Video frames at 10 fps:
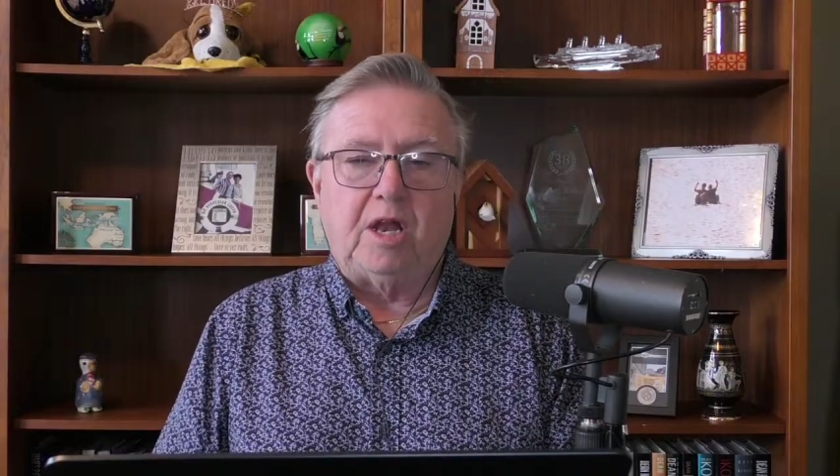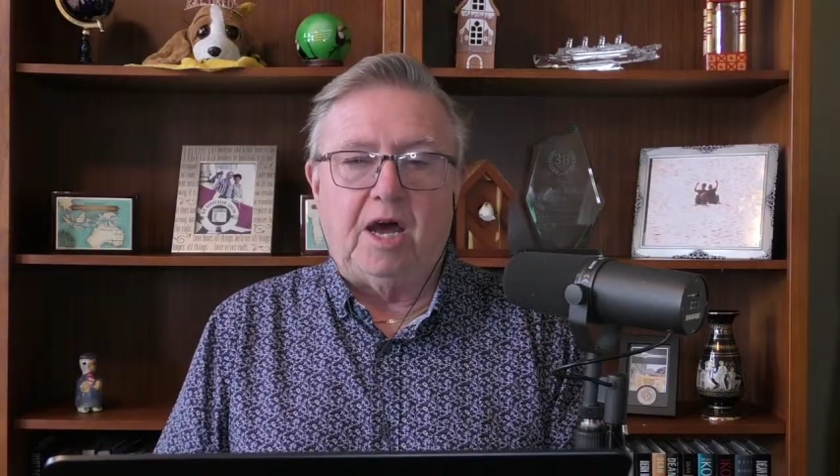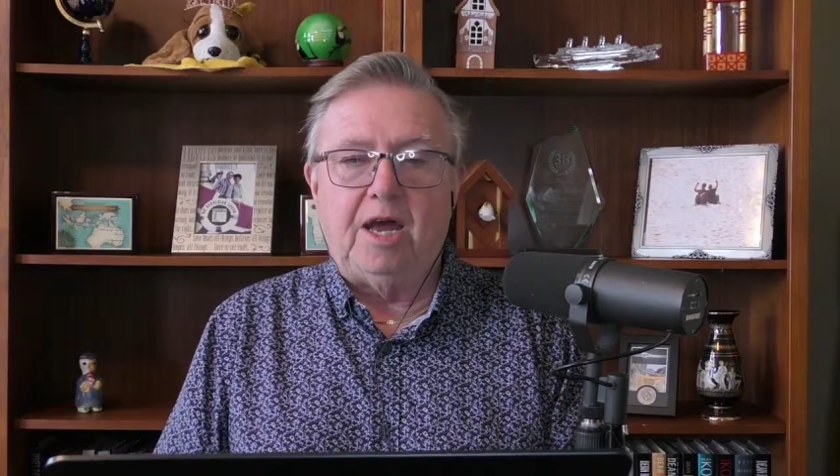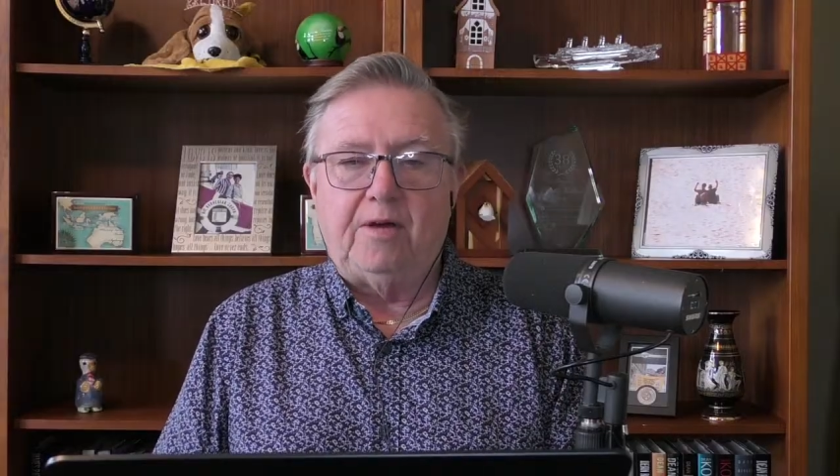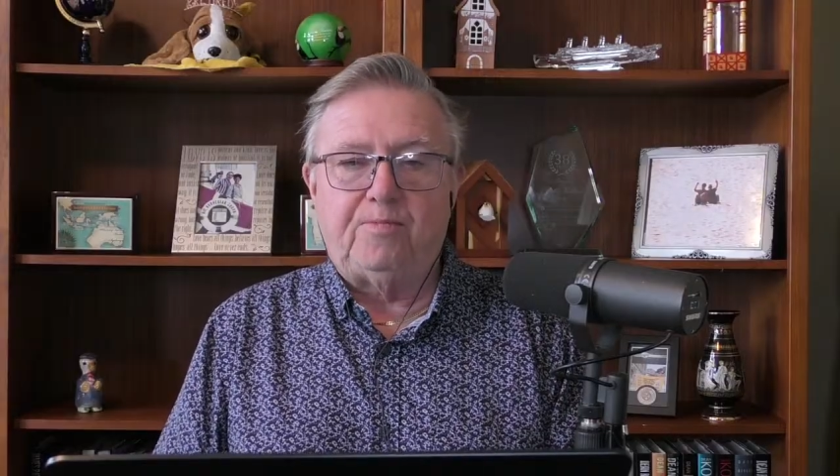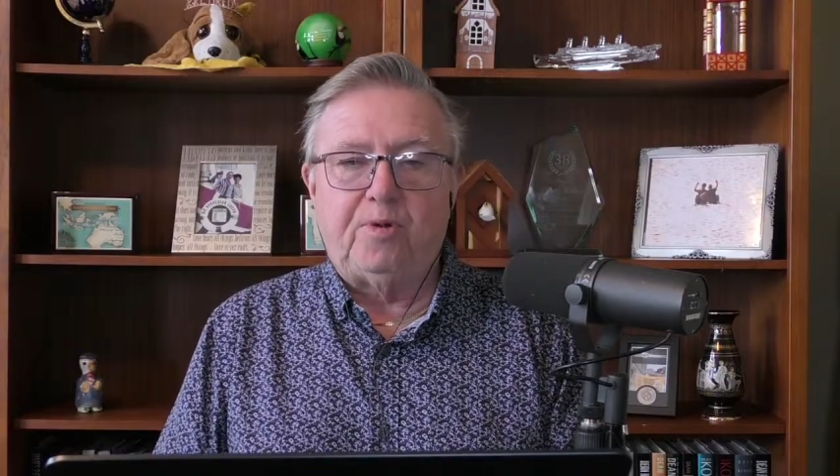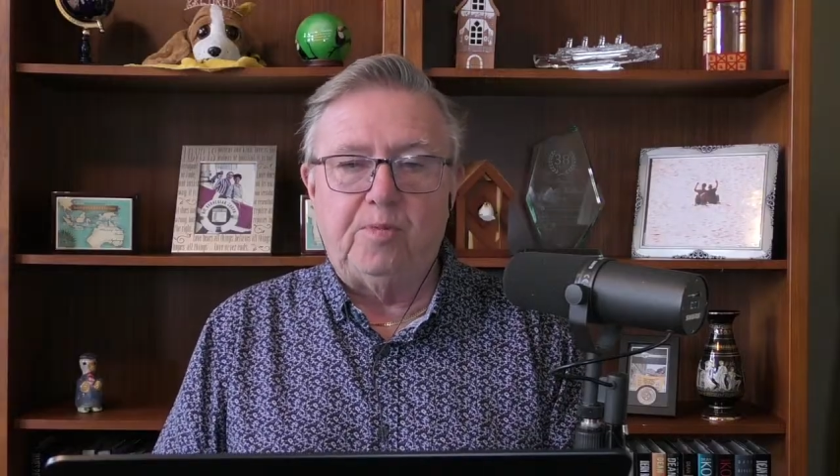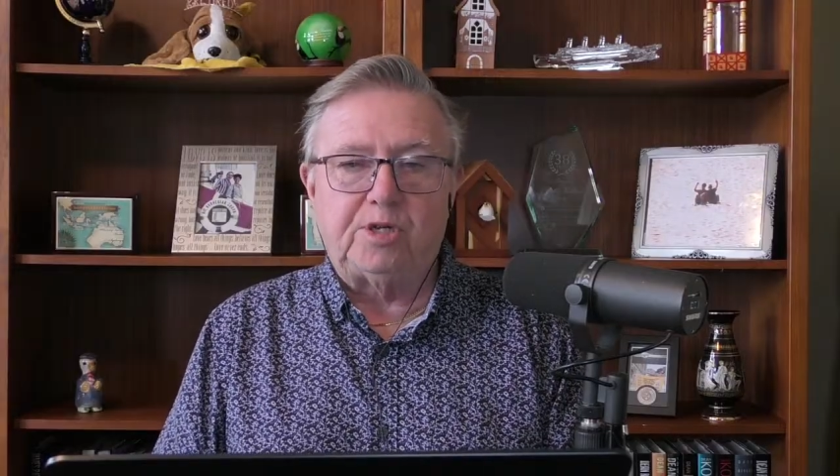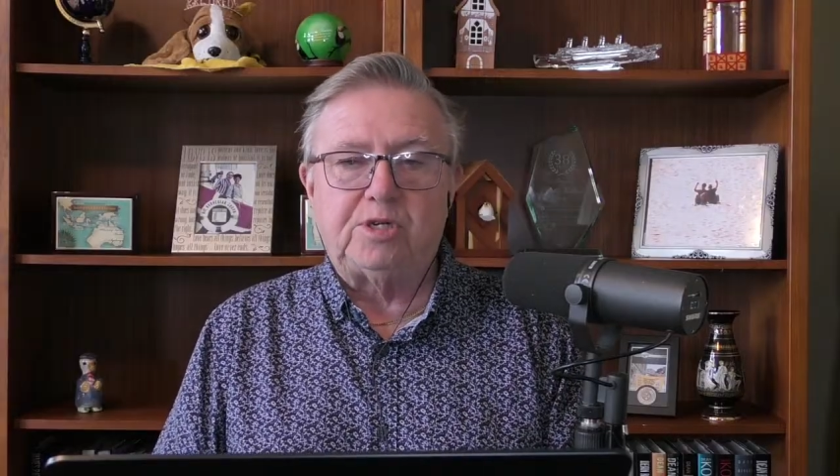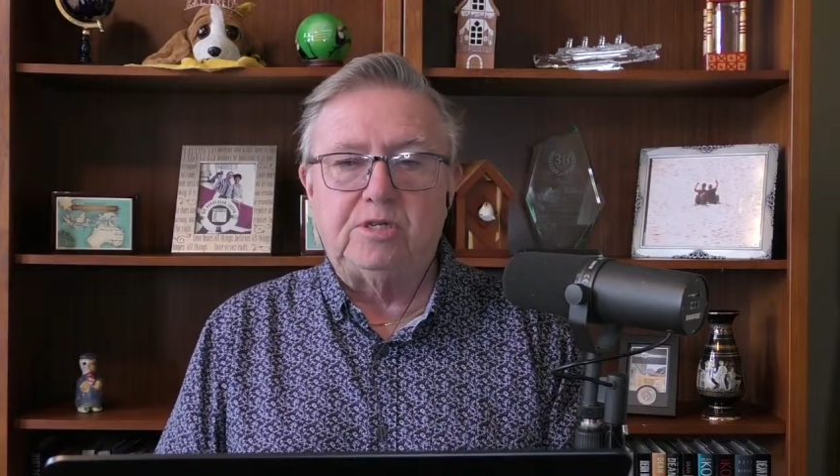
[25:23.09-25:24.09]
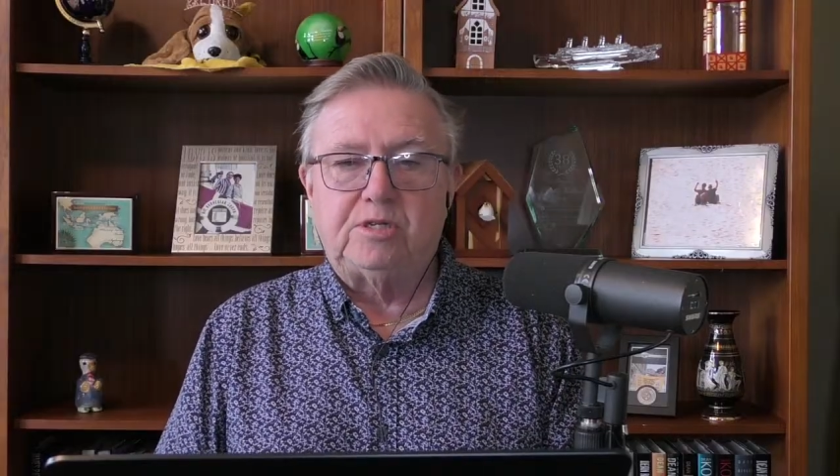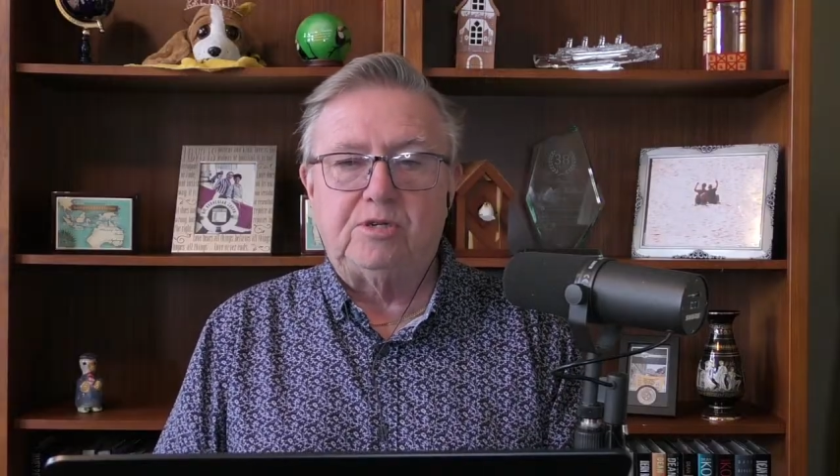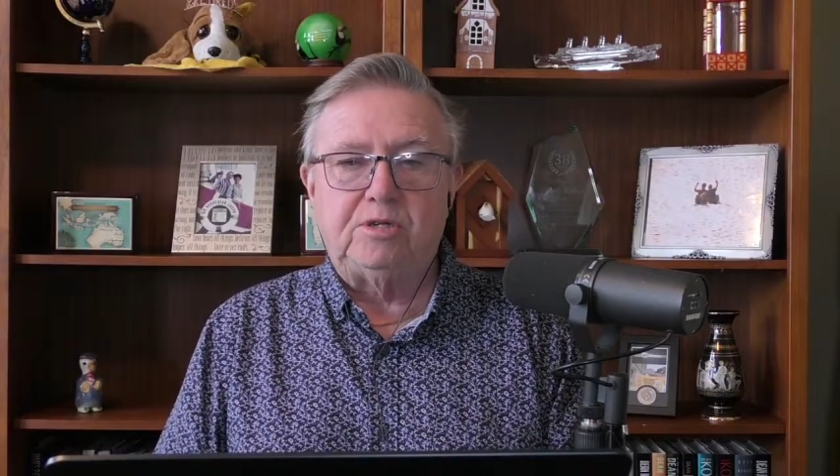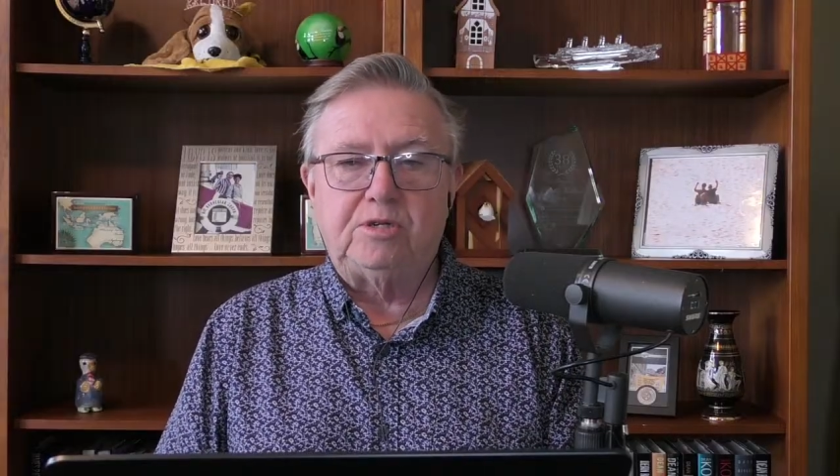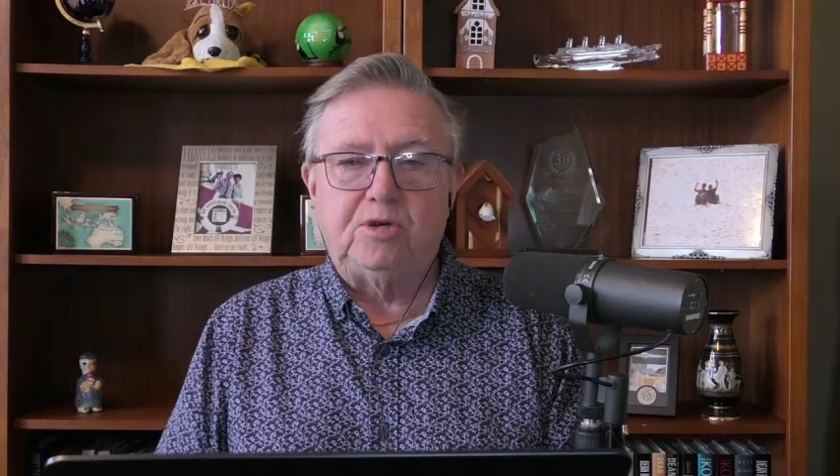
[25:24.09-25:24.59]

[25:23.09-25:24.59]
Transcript: have permission to use.